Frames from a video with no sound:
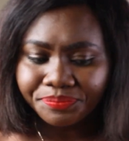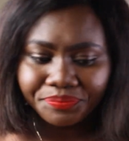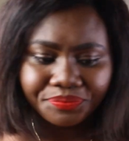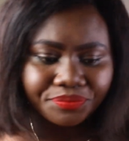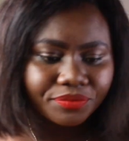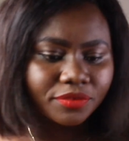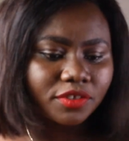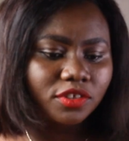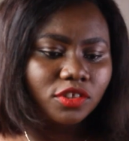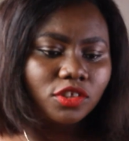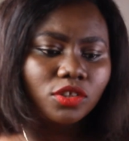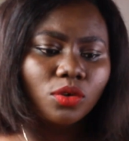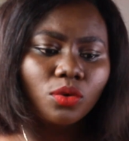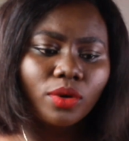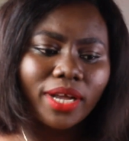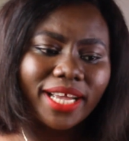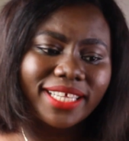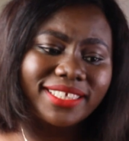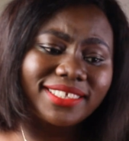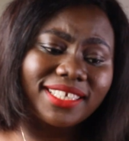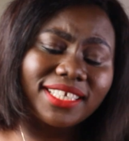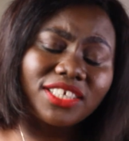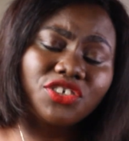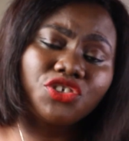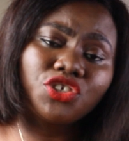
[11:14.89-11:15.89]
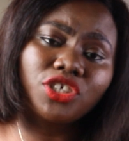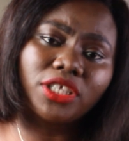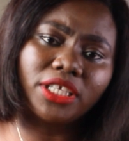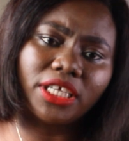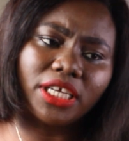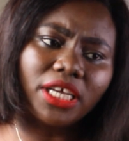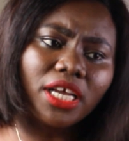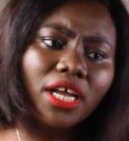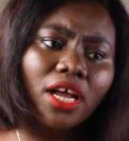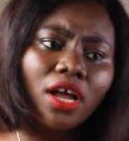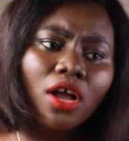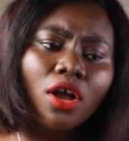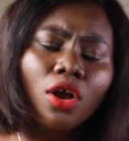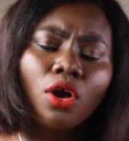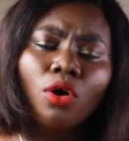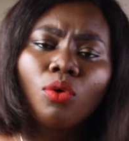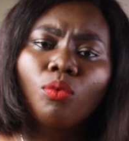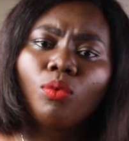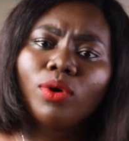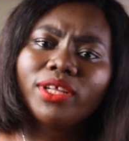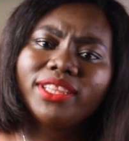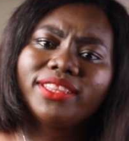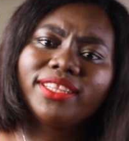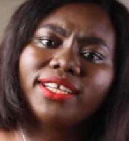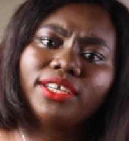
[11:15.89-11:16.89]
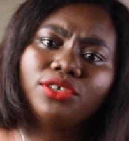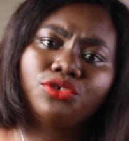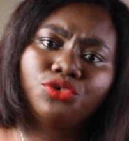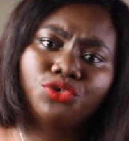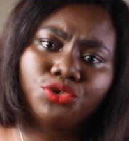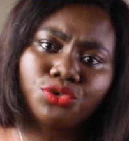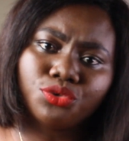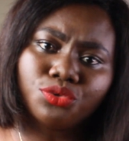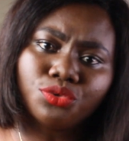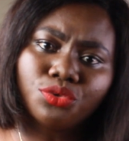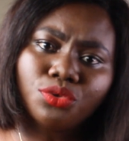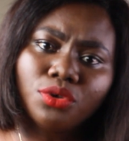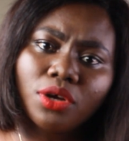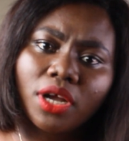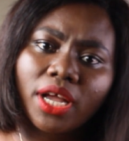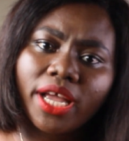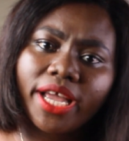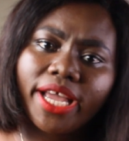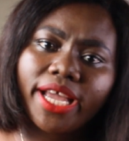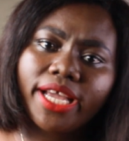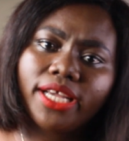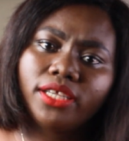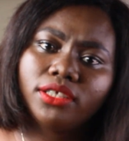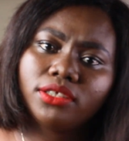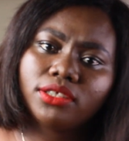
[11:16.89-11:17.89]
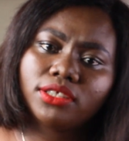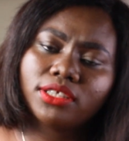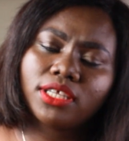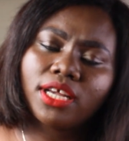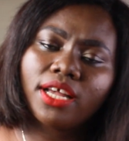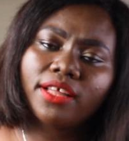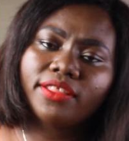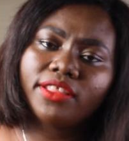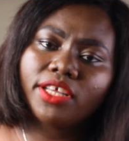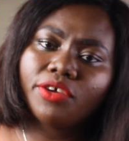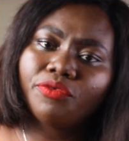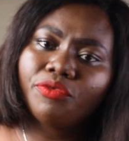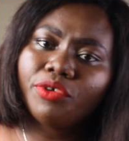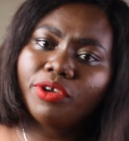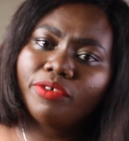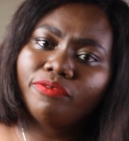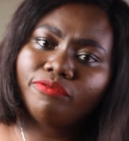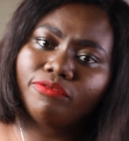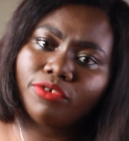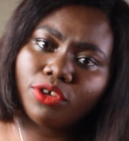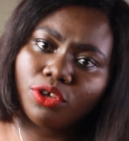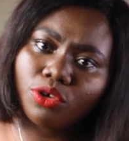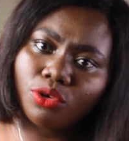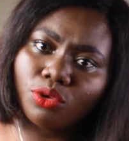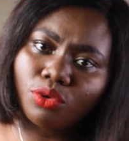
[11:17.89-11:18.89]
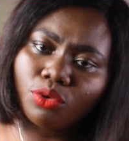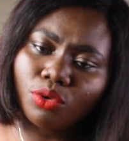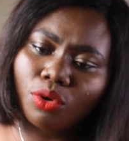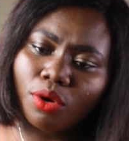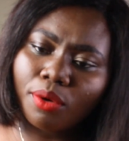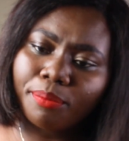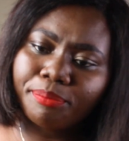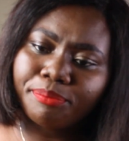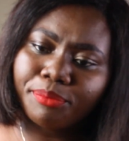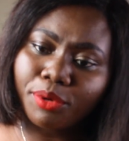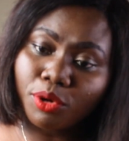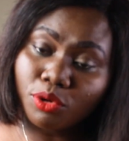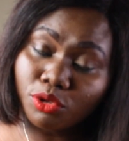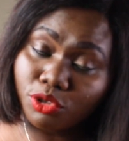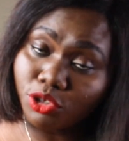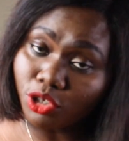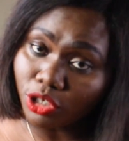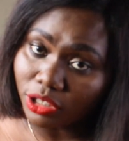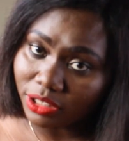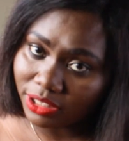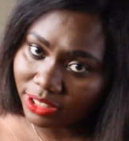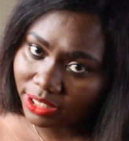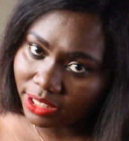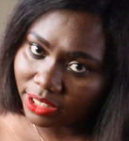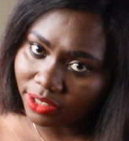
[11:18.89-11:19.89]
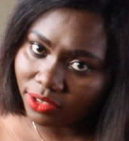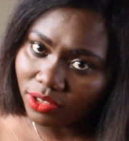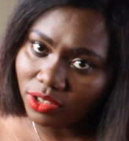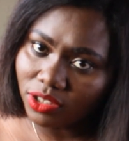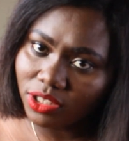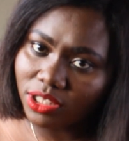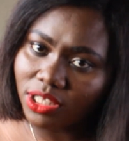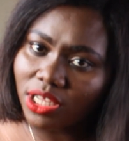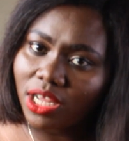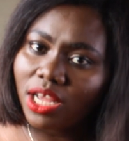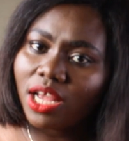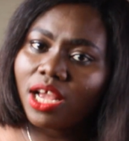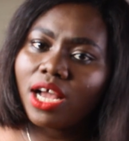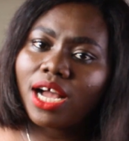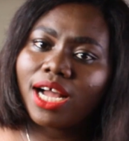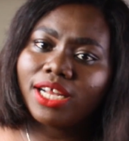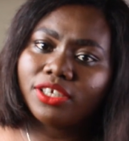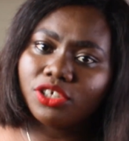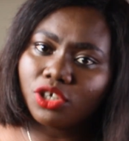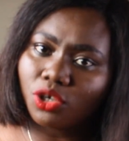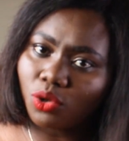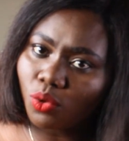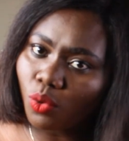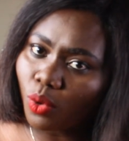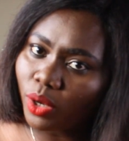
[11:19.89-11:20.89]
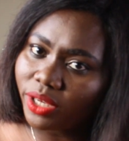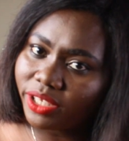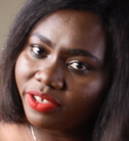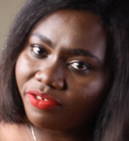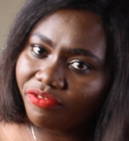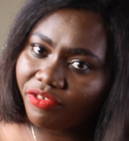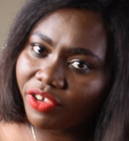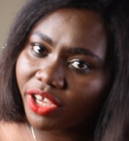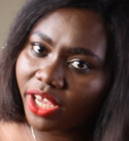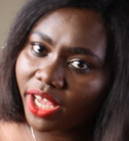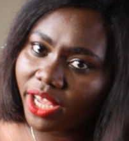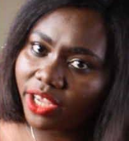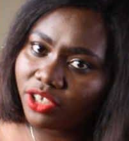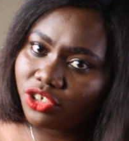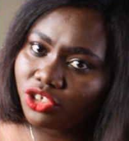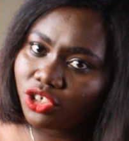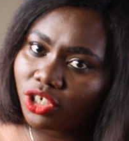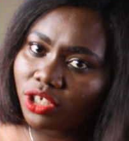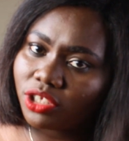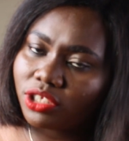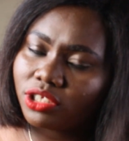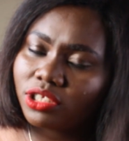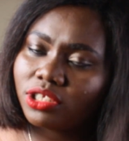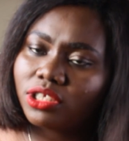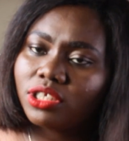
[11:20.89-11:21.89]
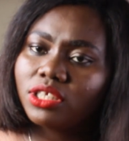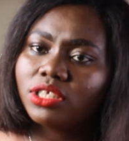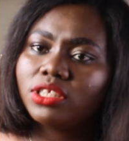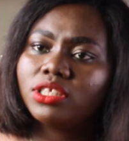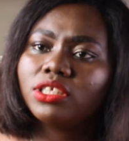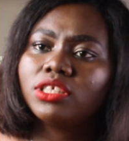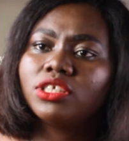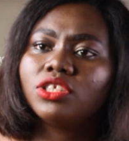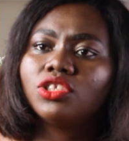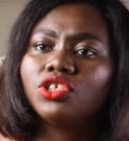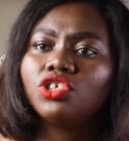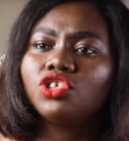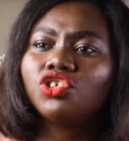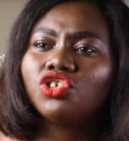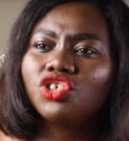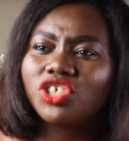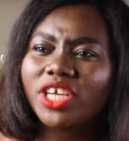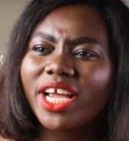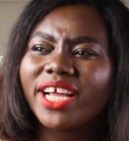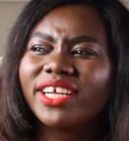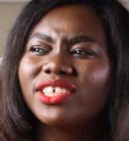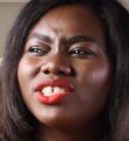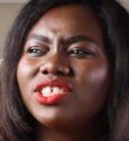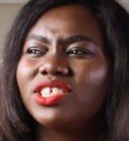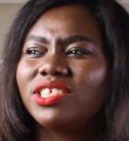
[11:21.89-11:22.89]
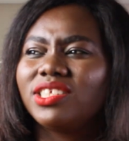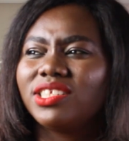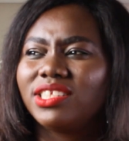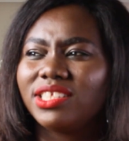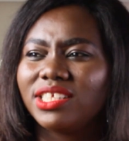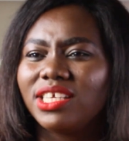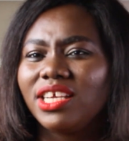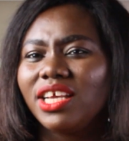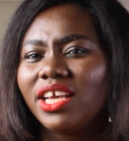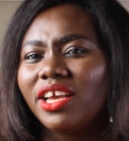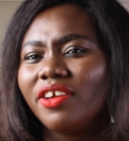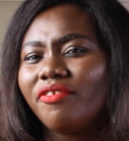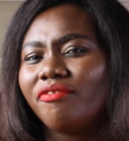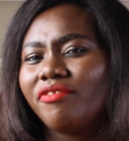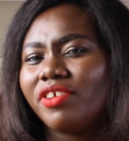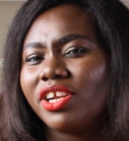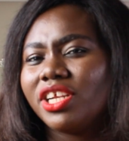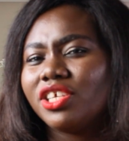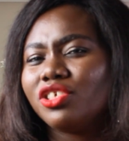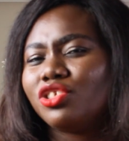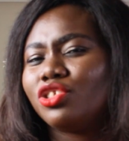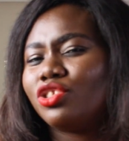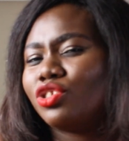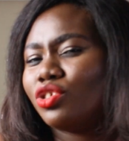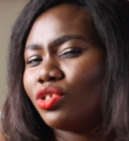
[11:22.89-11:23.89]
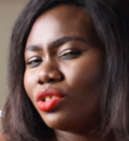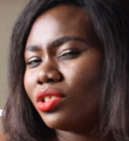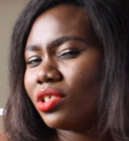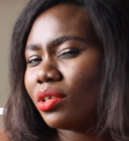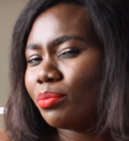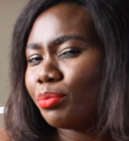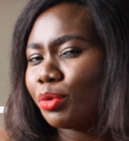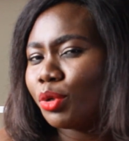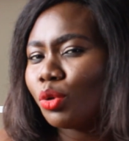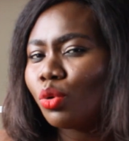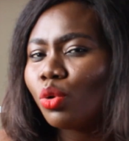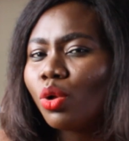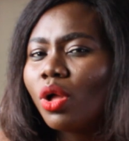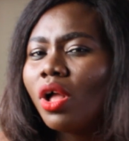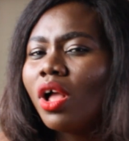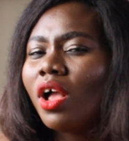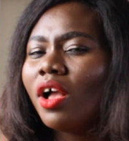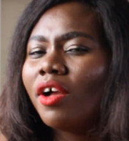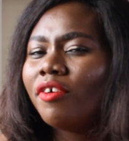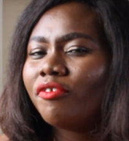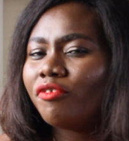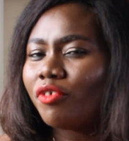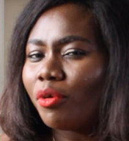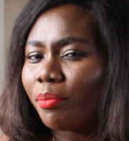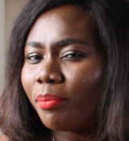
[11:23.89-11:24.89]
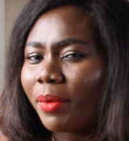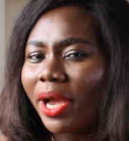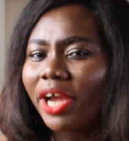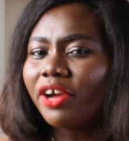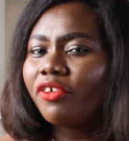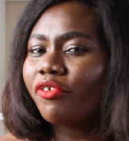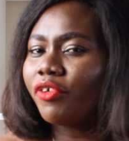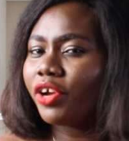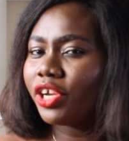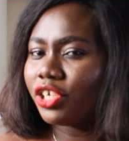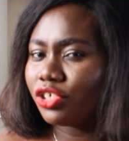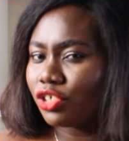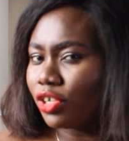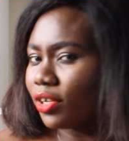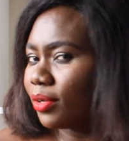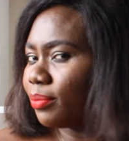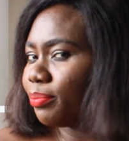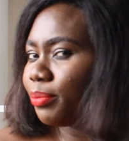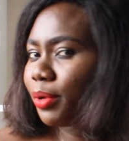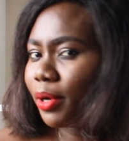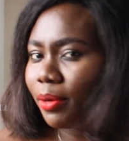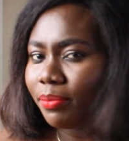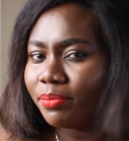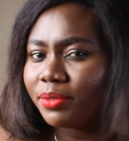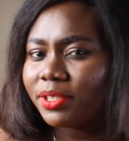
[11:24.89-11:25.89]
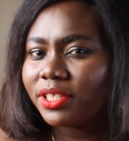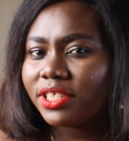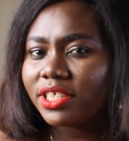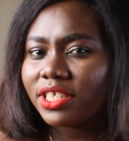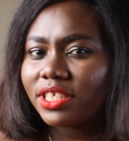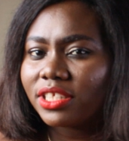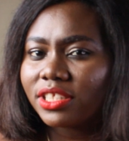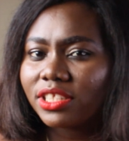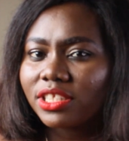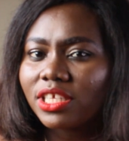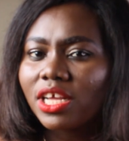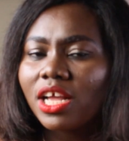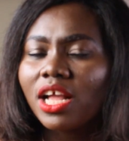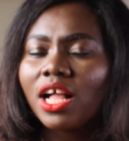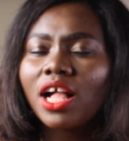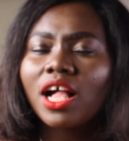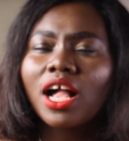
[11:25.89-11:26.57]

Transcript: So essentially what they do is they review both your skills and your qualification to check to see if it is suitable for migration purposes.